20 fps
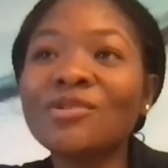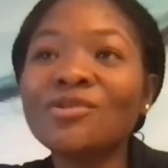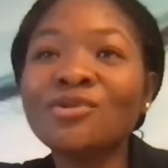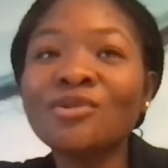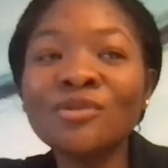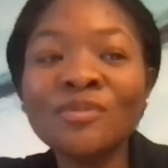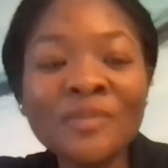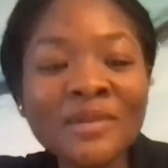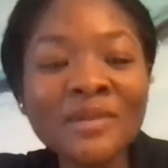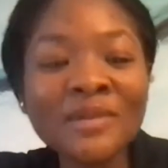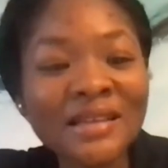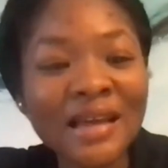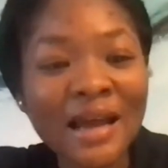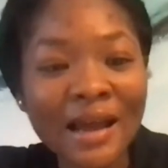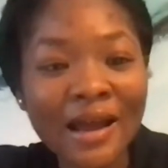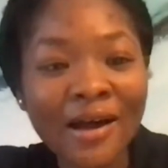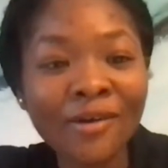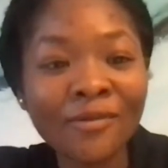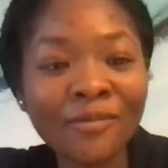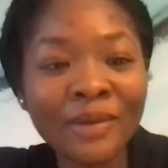showed me his
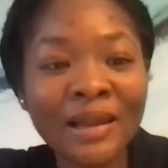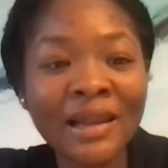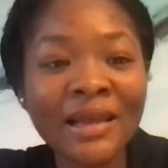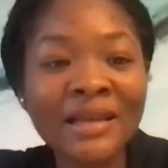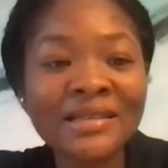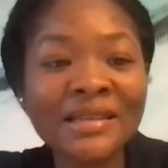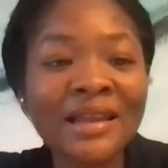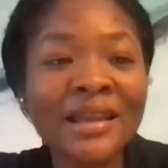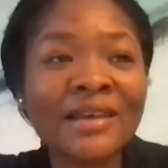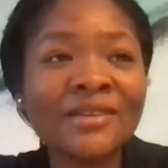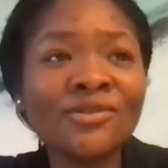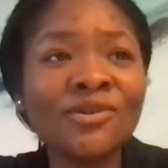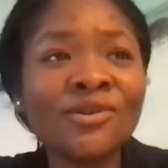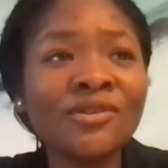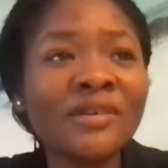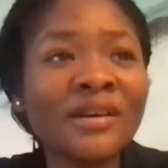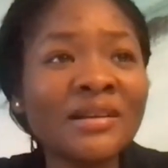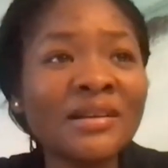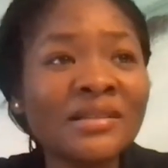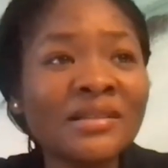account balance and I saw
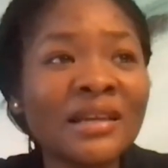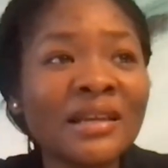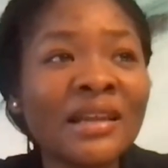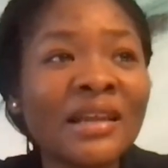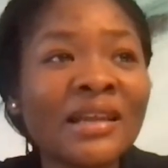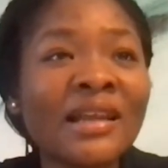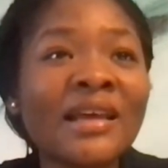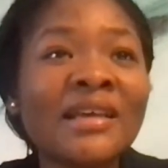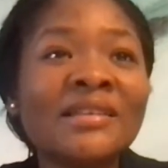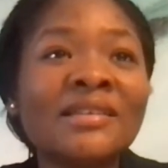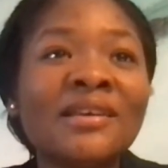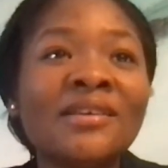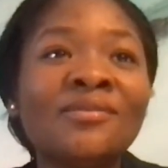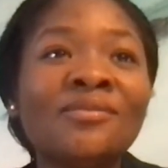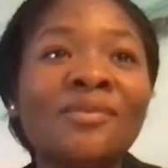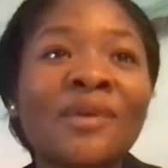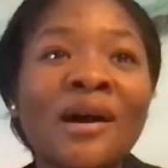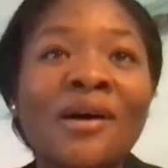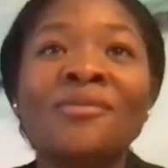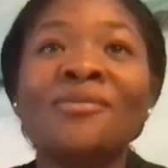credit alert. I
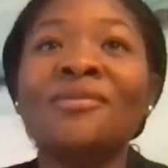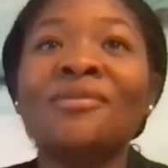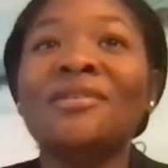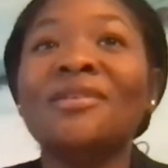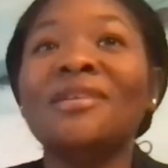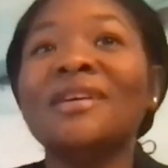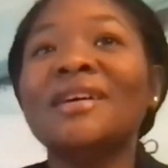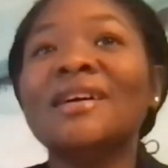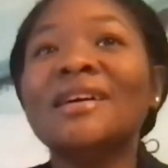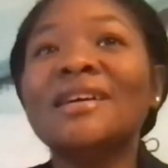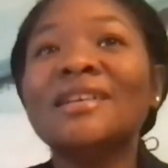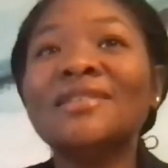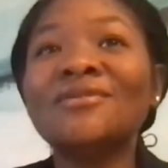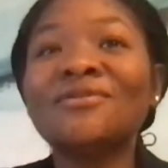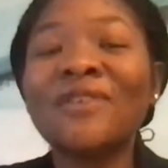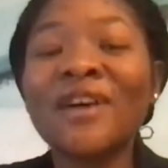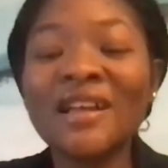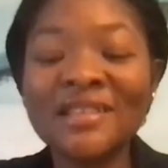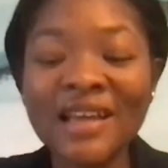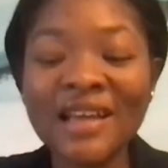said, wow. In
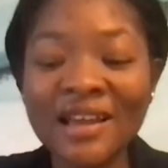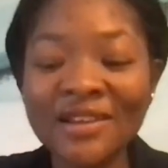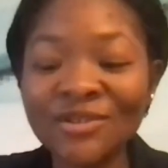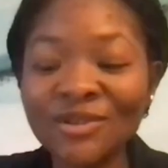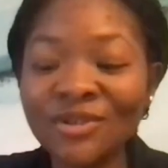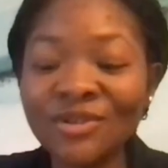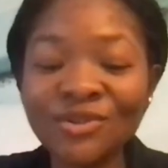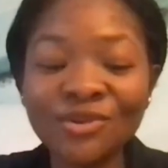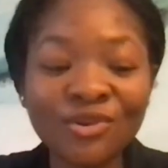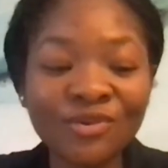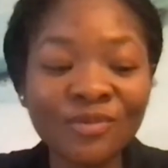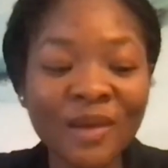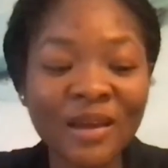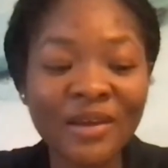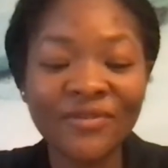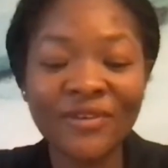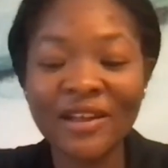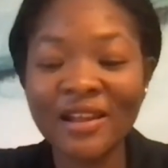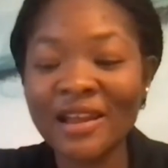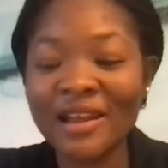fact, I just told
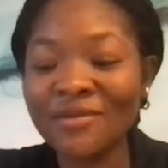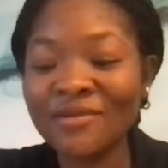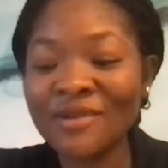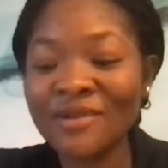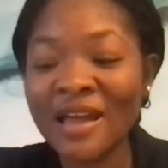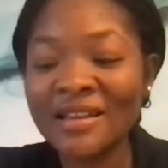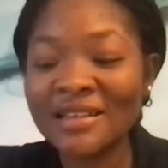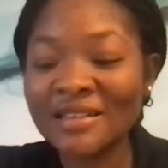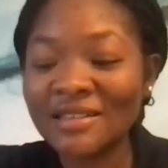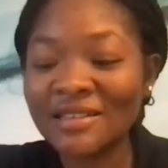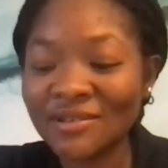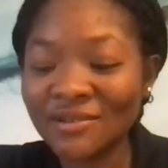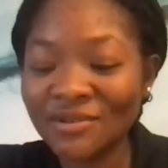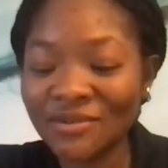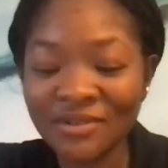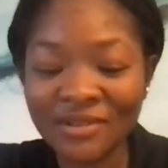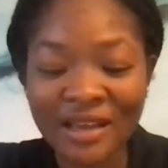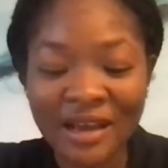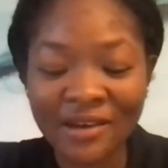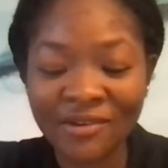my father, we had a
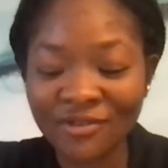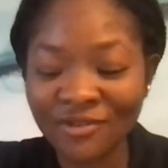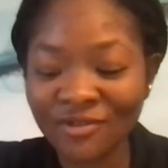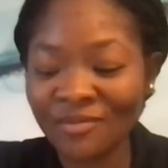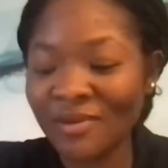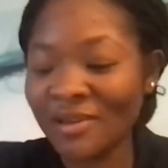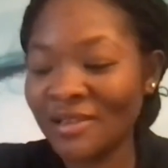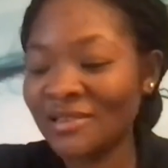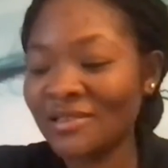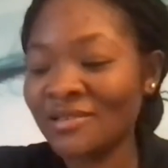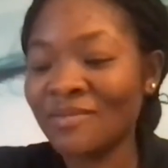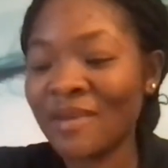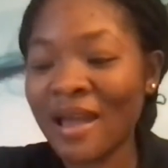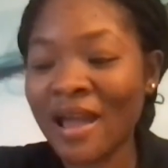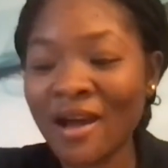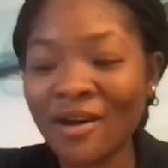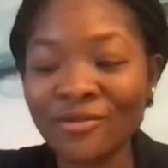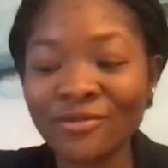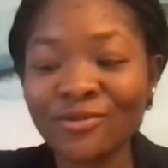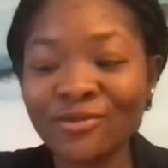secret agreement in my
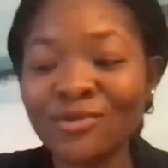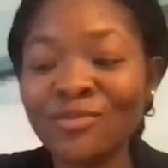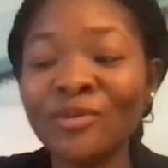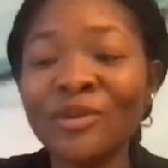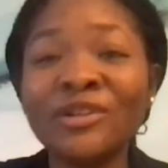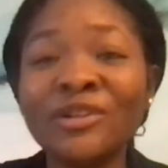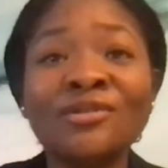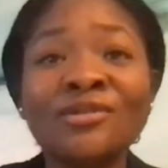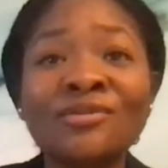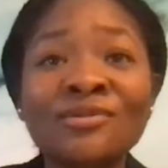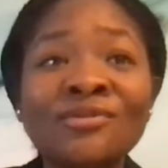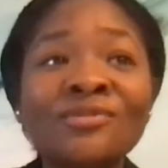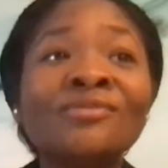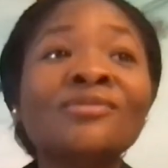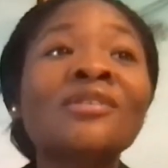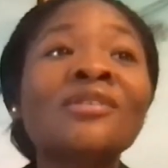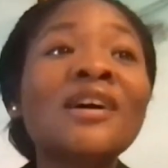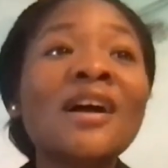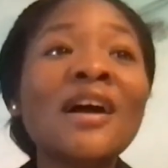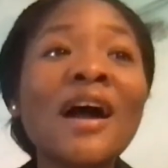house. Nobody
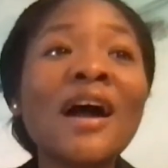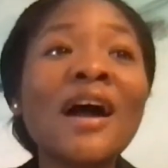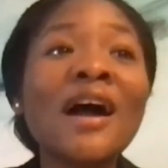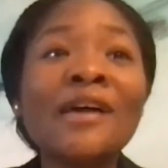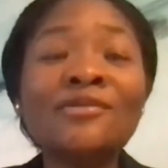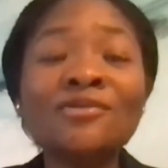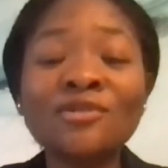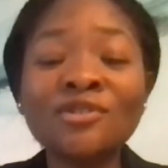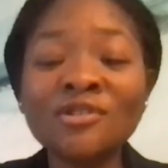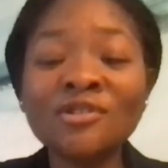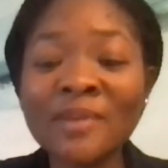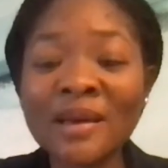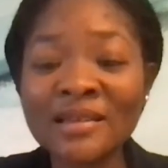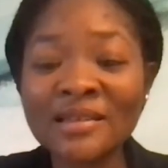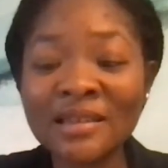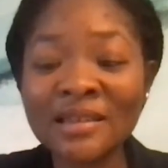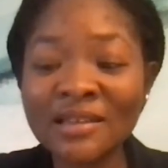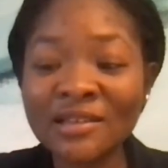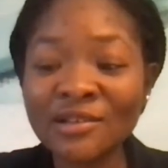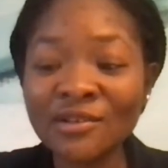knew. I told him, I
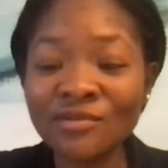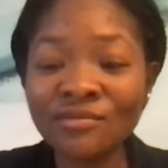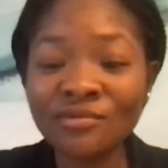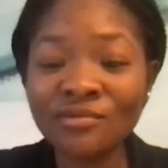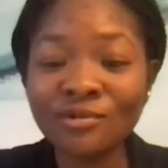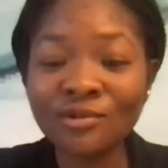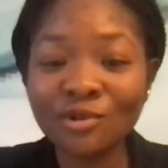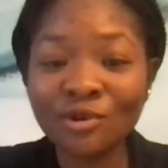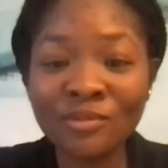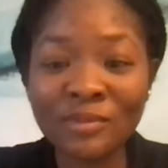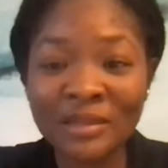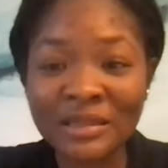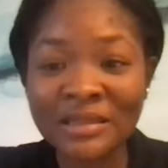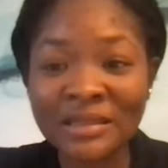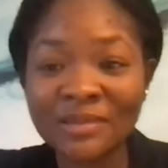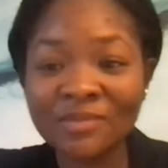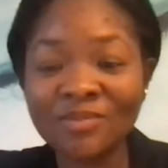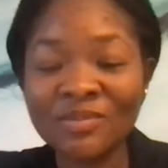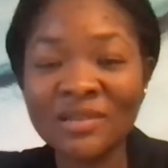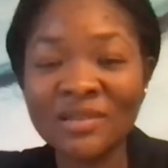said, if you show me
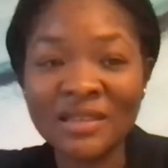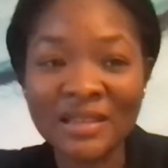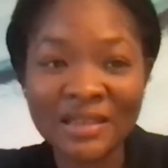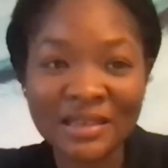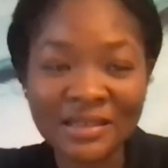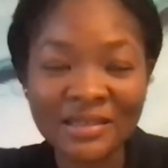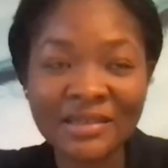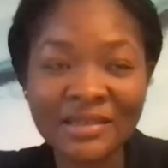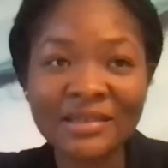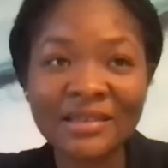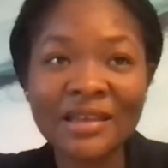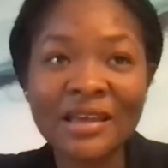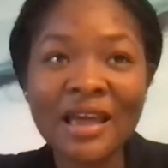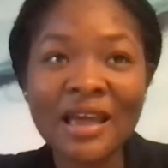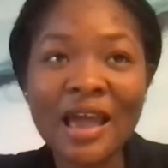this business,